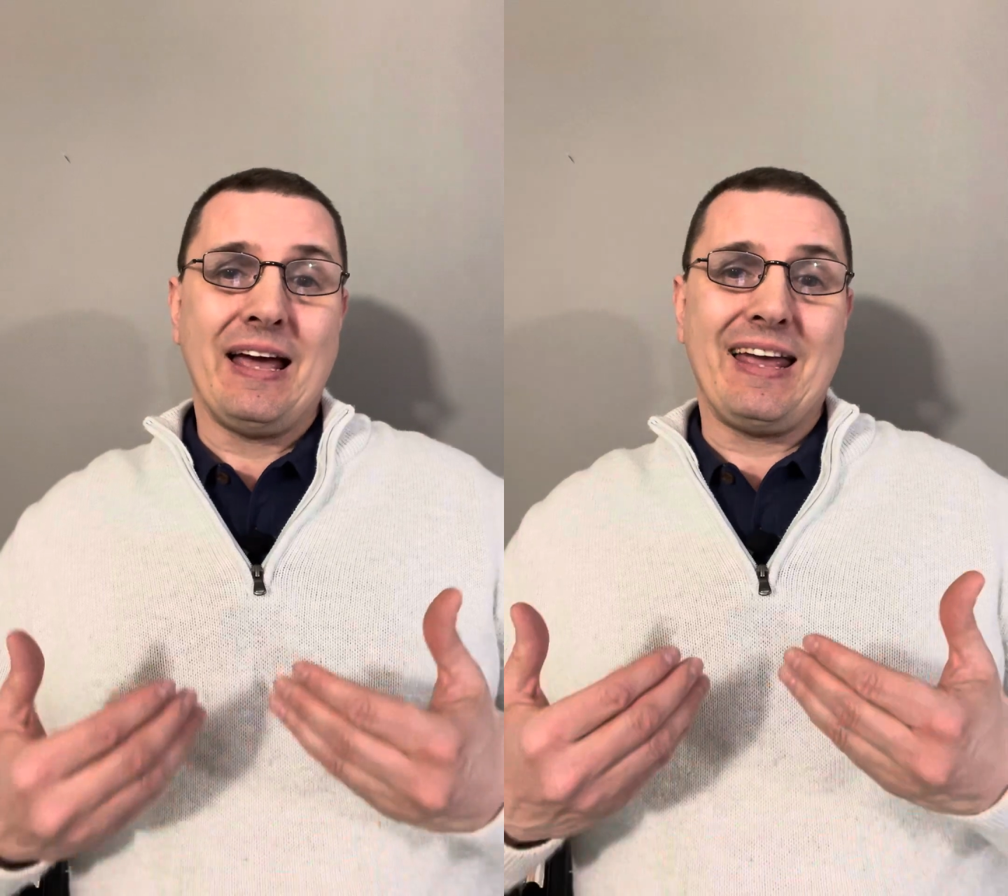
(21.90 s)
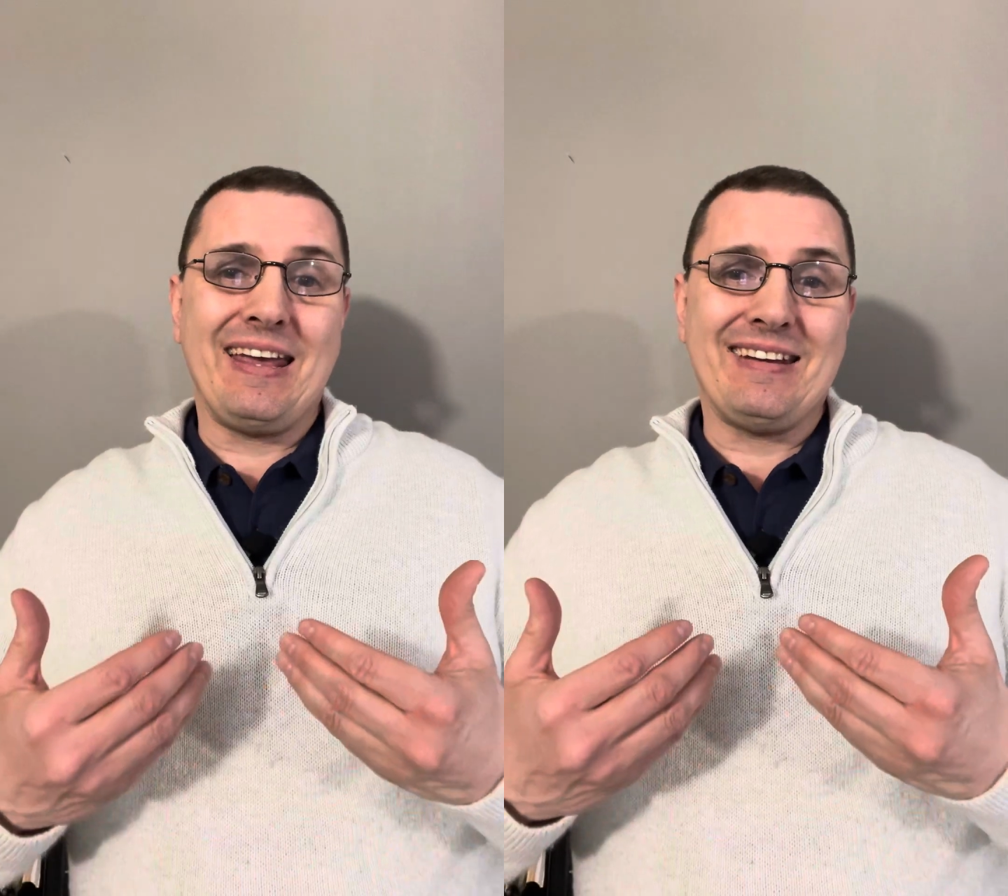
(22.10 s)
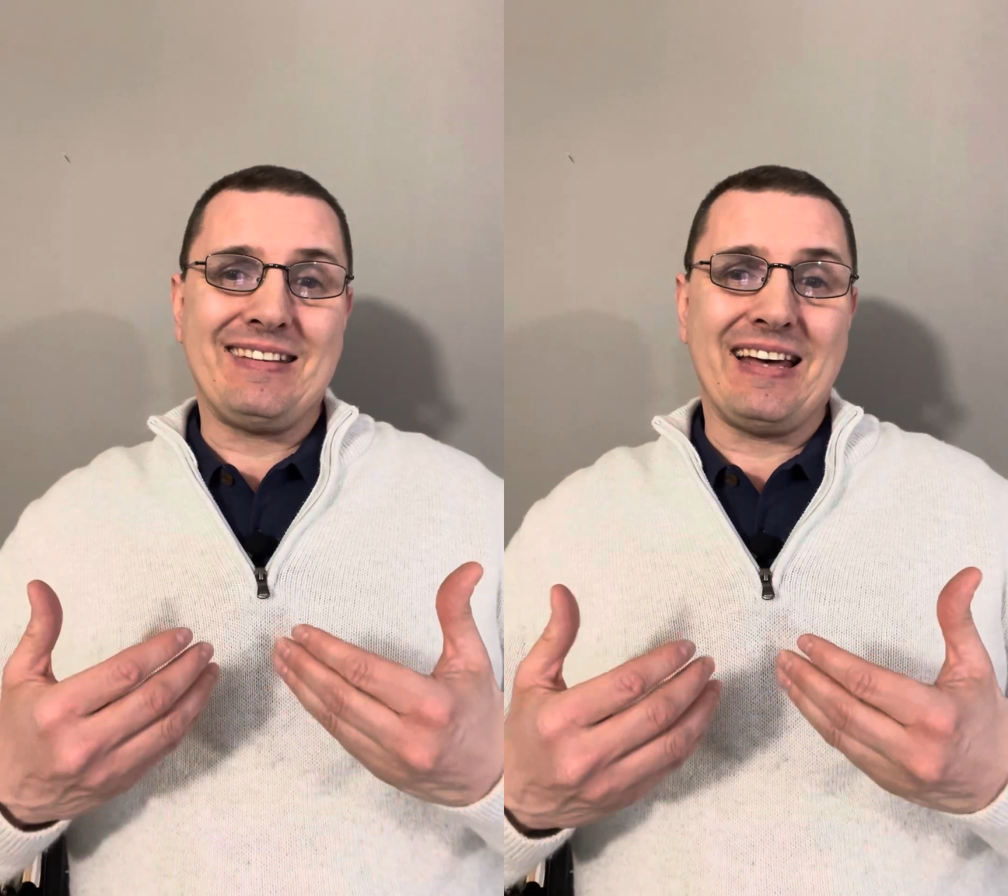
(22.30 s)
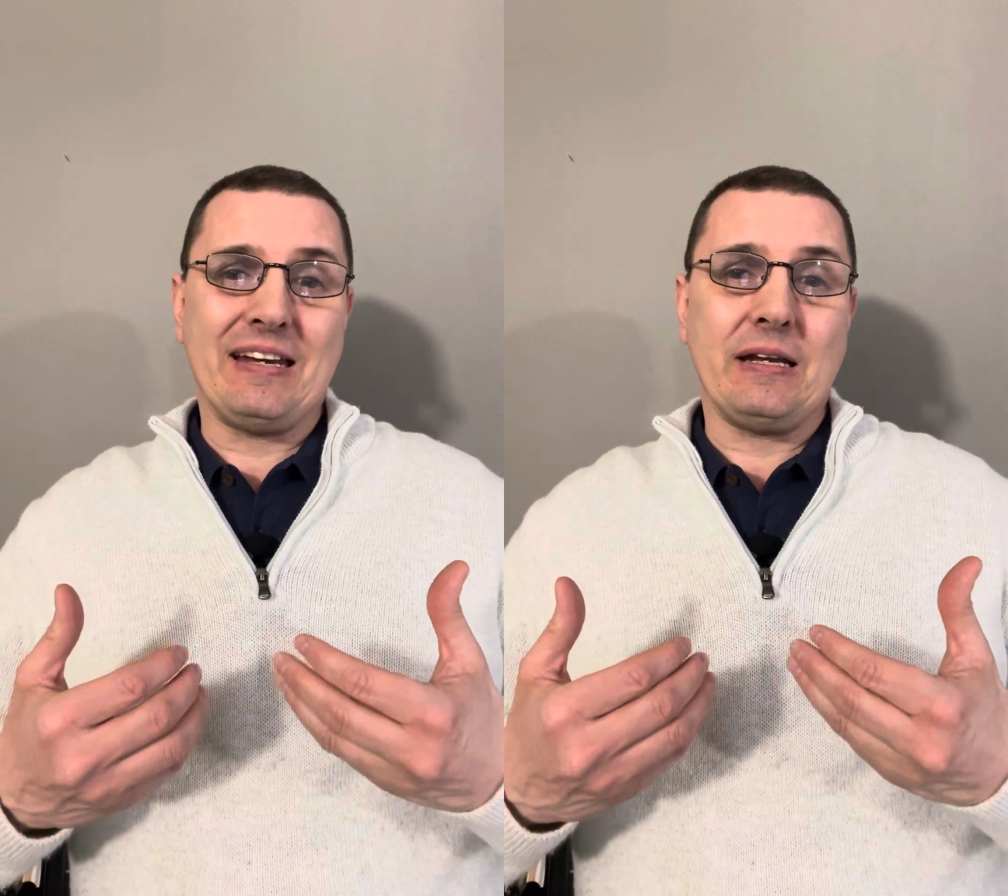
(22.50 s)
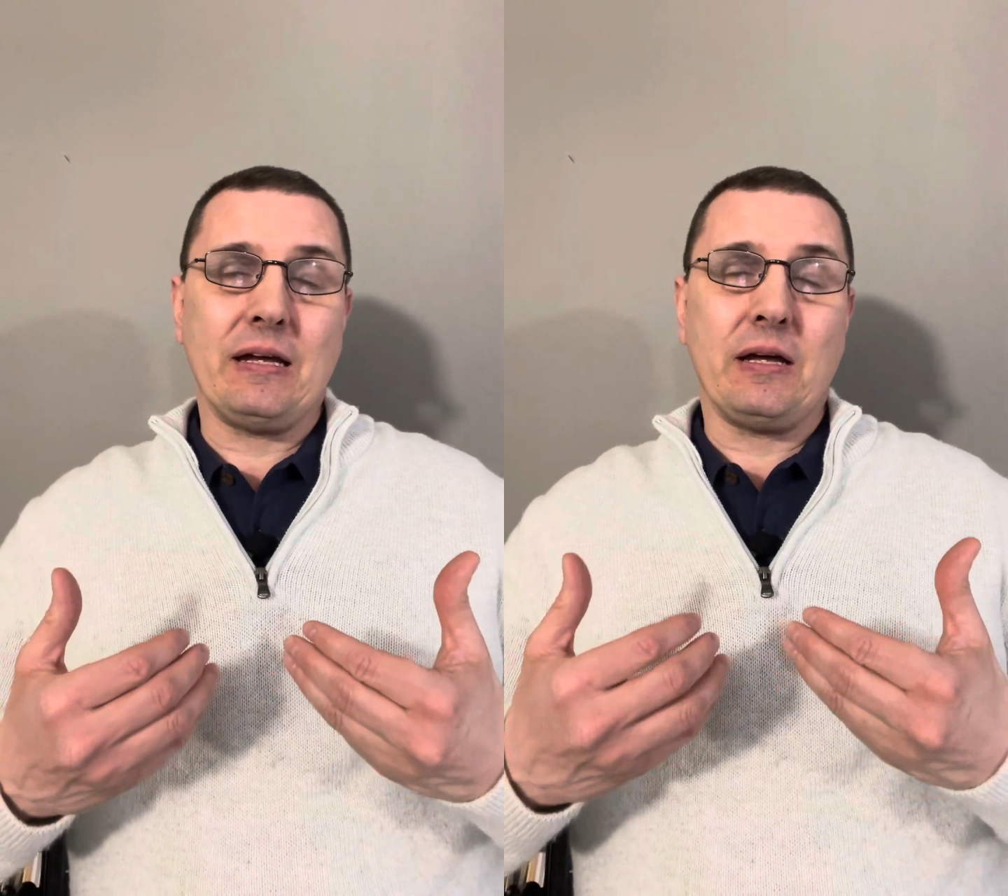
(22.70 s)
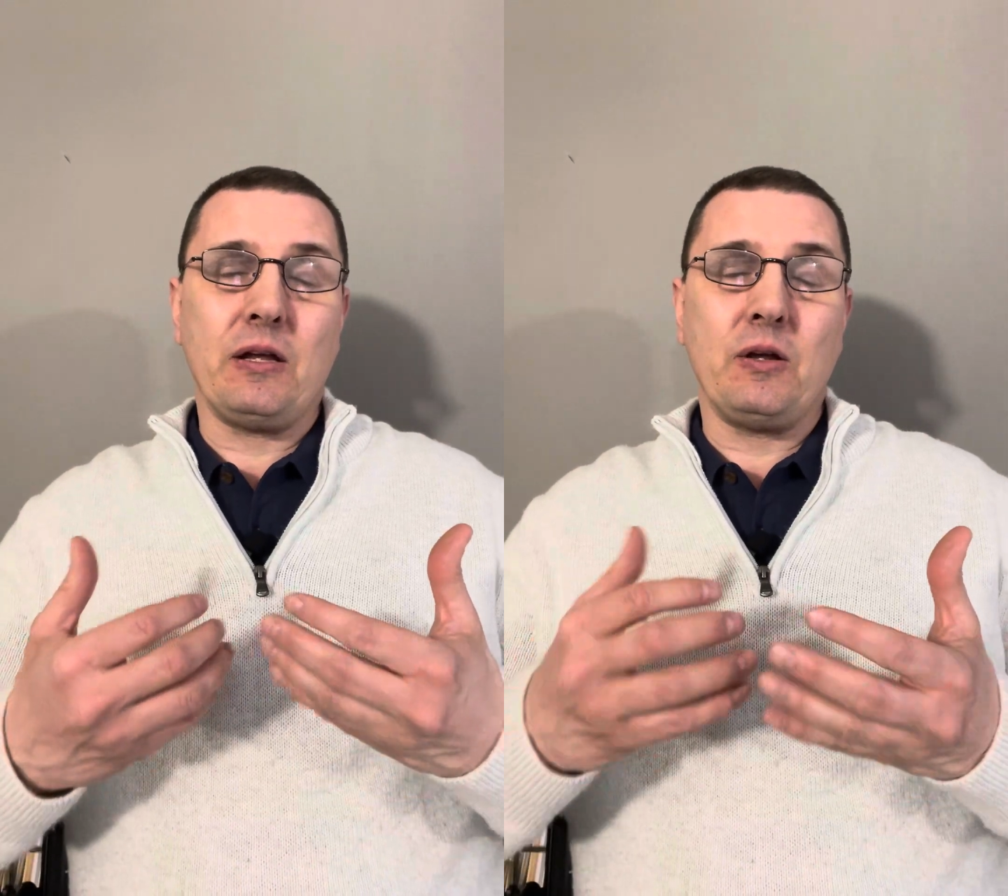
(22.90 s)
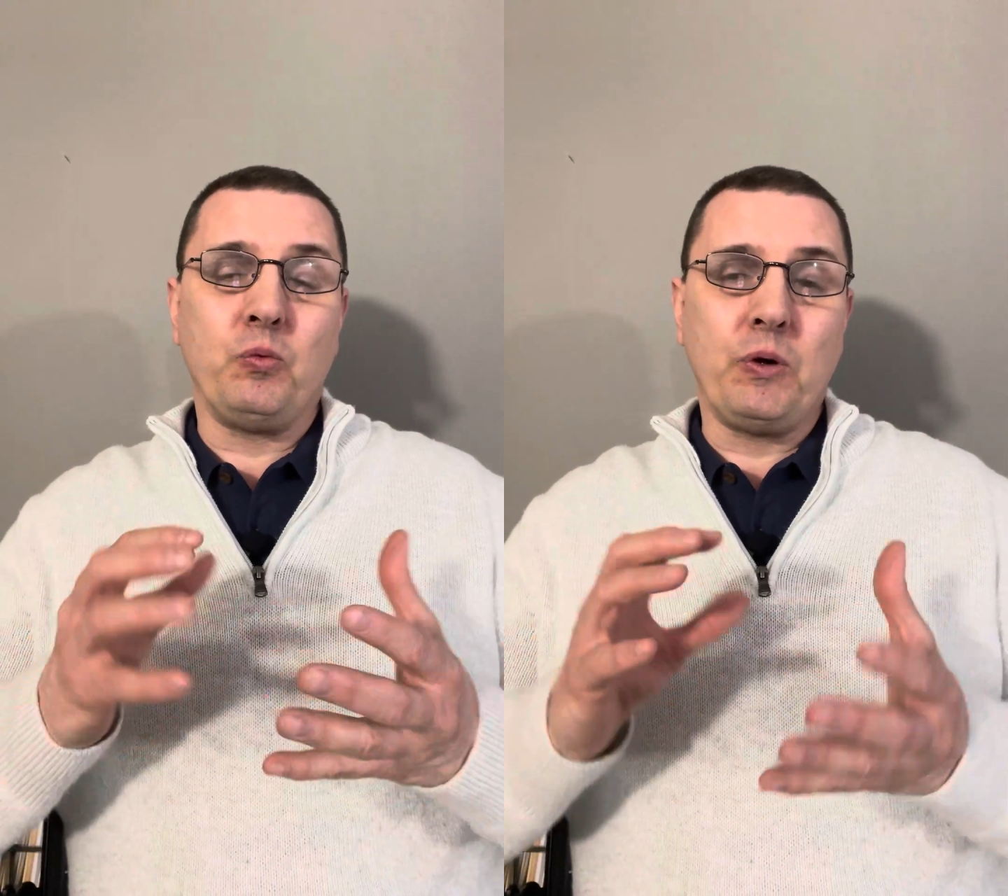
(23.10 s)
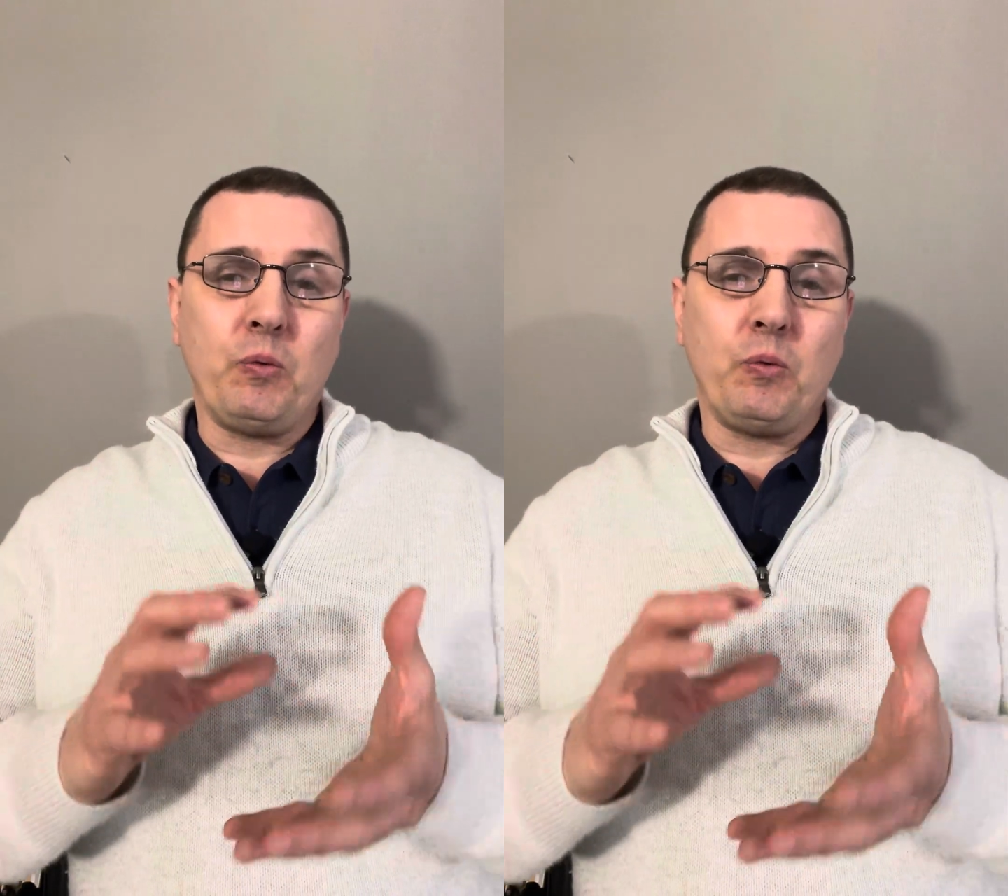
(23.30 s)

is that we